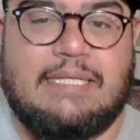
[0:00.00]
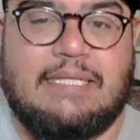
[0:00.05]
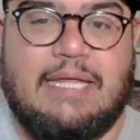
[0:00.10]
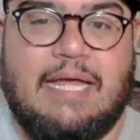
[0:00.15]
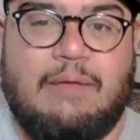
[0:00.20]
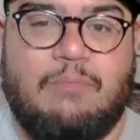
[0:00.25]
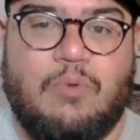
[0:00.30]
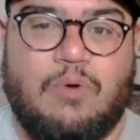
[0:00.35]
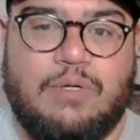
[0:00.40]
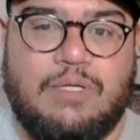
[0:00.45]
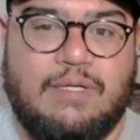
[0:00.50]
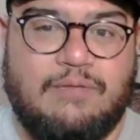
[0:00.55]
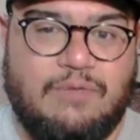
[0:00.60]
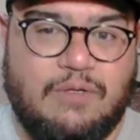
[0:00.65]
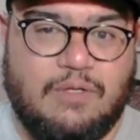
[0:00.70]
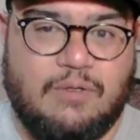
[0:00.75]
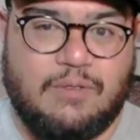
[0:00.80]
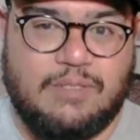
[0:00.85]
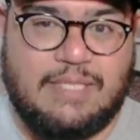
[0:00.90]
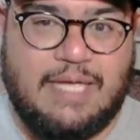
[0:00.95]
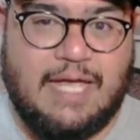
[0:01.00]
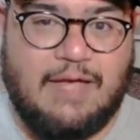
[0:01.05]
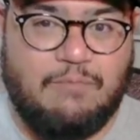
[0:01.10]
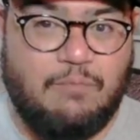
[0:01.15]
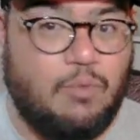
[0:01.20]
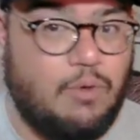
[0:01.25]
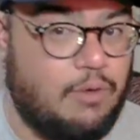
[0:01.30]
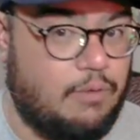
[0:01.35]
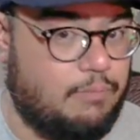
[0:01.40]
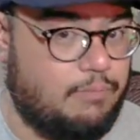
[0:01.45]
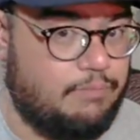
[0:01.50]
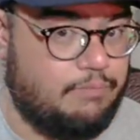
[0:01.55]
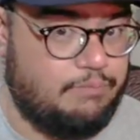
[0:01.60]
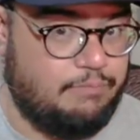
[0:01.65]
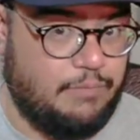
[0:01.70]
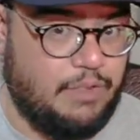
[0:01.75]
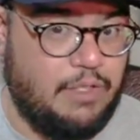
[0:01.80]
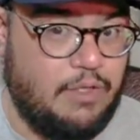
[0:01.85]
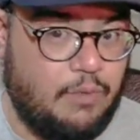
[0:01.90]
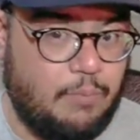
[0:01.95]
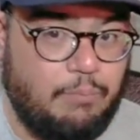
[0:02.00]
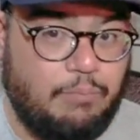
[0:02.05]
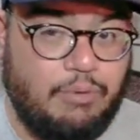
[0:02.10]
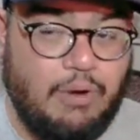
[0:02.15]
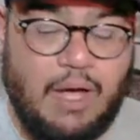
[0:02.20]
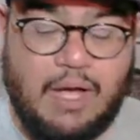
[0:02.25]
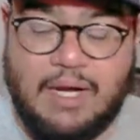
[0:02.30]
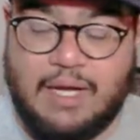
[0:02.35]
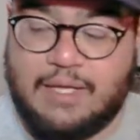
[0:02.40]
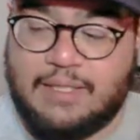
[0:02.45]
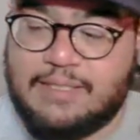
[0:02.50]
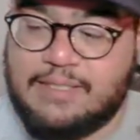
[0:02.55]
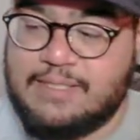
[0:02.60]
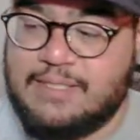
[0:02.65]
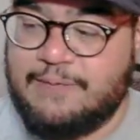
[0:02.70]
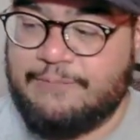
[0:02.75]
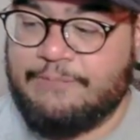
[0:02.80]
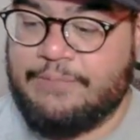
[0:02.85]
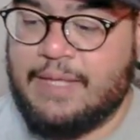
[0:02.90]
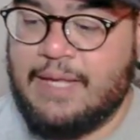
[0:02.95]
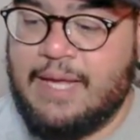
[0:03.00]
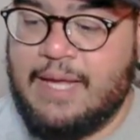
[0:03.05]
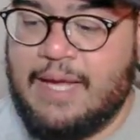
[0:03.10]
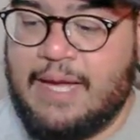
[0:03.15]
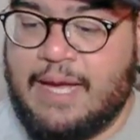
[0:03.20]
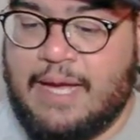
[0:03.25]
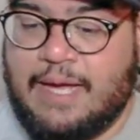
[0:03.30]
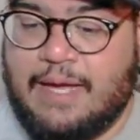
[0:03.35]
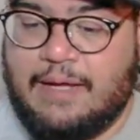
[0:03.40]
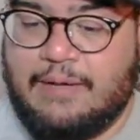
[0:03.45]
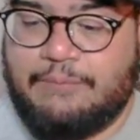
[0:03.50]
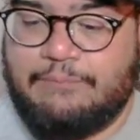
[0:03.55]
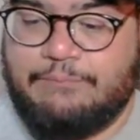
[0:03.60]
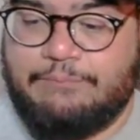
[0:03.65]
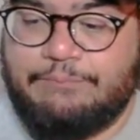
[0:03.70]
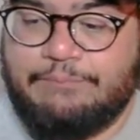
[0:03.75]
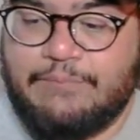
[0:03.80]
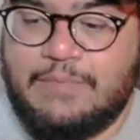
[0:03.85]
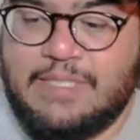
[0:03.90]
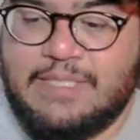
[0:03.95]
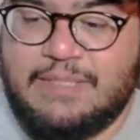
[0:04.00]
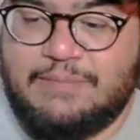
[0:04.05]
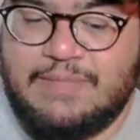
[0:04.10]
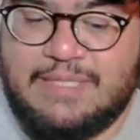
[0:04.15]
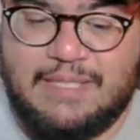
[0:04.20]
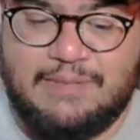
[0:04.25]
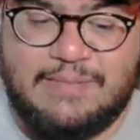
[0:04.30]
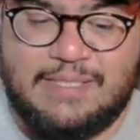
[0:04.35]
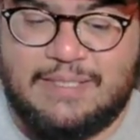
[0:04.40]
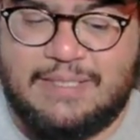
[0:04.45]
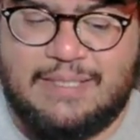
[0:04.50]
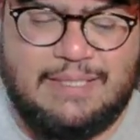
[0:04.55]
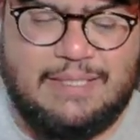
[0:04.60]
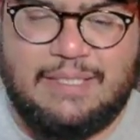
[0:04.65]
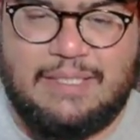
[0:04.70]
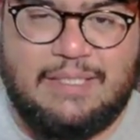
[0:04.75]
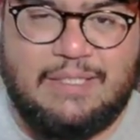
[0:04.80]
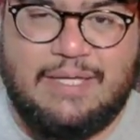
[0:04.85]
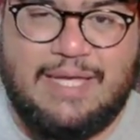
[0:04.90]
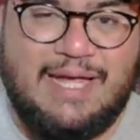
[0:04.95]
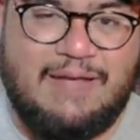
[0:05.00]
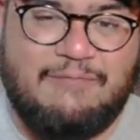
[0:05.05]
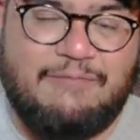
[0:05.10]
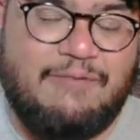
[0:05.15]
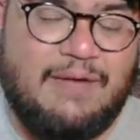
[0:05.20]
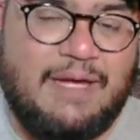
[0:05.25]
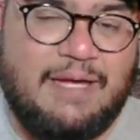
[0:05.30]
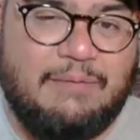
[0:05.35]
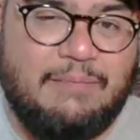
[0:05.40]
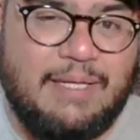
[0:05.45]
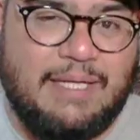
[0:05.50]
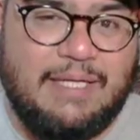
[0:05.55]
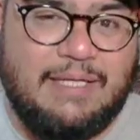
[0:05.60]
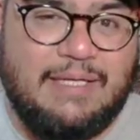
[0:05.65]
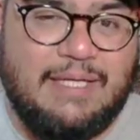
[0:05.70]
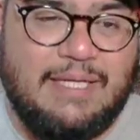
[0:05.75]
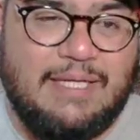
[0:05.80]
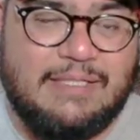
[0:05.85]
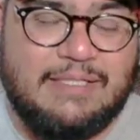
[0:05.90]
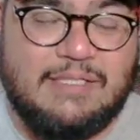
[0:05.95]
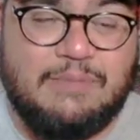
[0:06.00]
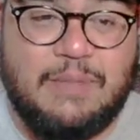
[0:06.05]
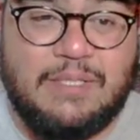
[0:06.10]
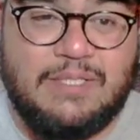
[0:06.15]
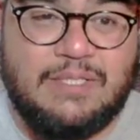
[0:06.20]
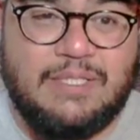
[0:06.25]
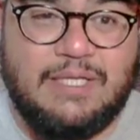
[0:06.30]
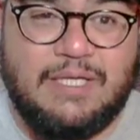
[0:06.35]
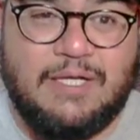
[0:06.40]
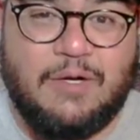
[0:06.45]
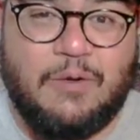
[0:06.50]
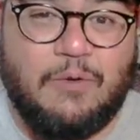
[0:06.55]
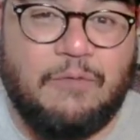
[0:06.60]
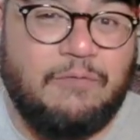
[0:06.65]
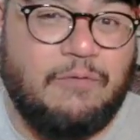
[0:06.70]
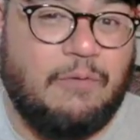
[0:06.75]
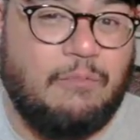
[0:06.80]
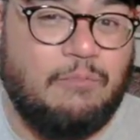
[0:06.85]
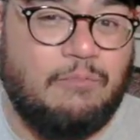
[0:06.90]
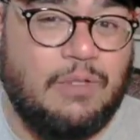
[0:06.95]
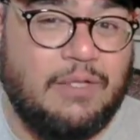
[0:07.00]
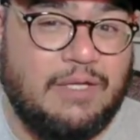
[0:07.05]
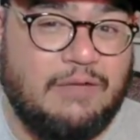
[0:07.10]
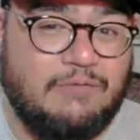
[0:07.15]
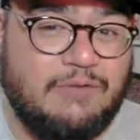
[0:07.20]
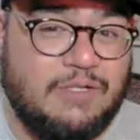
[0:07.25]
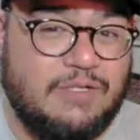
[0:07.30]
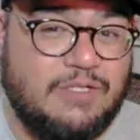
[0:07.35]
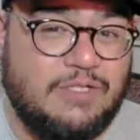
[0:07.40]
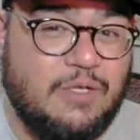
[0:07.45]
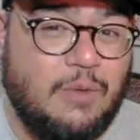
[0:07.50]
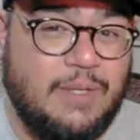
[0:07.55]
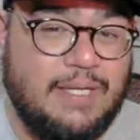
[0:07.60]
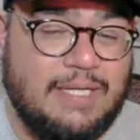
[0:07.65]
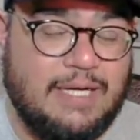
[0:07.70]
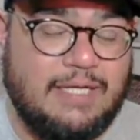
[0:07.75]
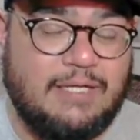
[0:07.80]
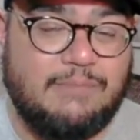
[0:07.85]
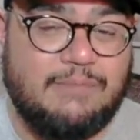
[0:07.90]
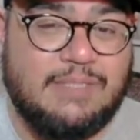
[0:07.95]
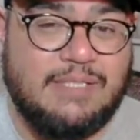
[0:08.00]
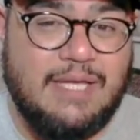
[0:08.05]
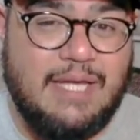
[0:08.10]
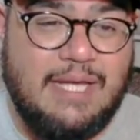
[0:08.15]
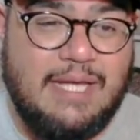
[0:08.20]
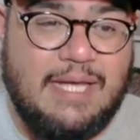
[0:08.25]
lot more difficult to have more, products, sometimes you can't find many things, especially, if I'm looking for the sewing items.